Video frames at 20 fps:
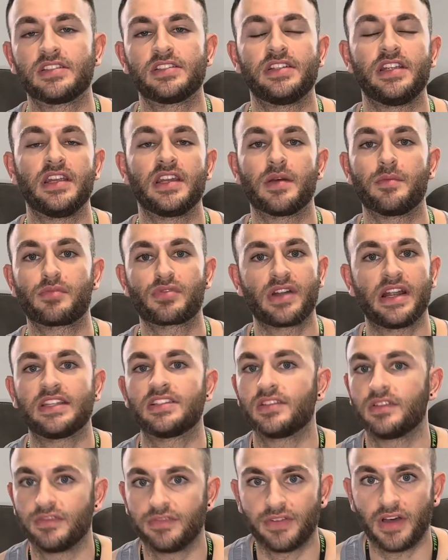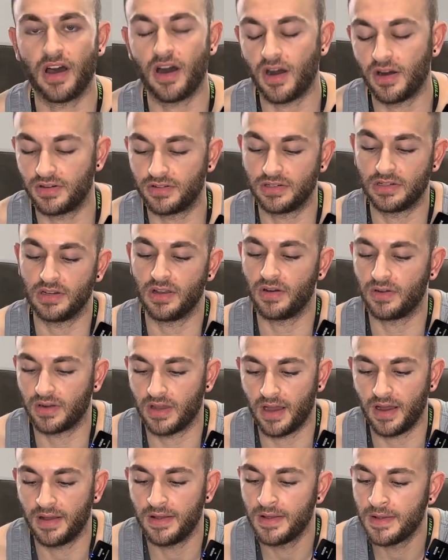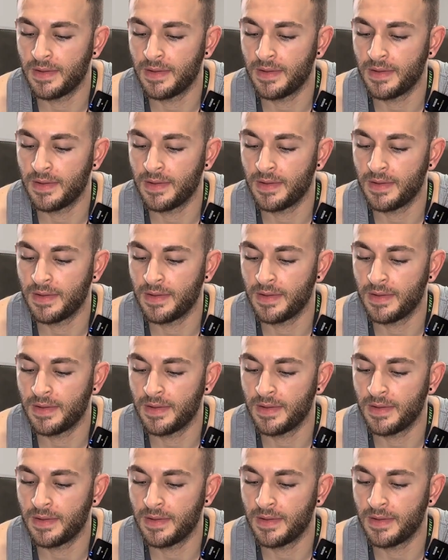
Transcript: so you can press on for harder and longer.